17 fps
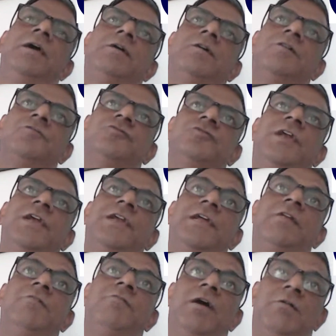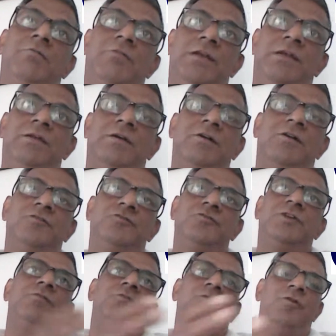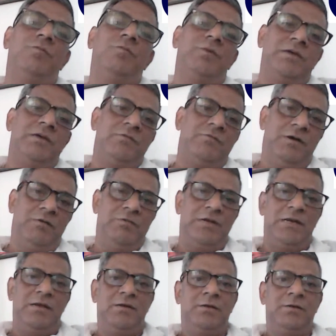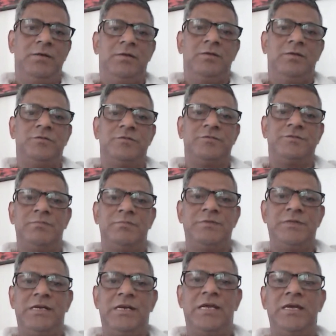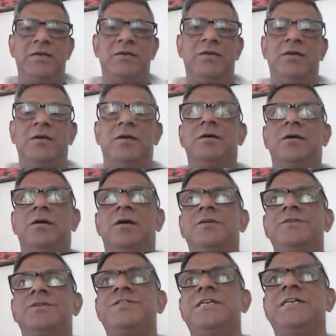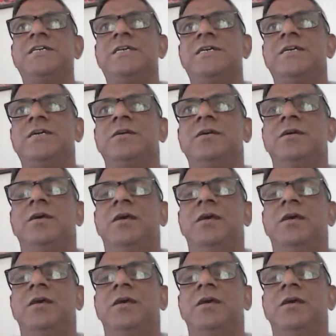a consonant and a vowel, consonant followed by a vowel. So something like T,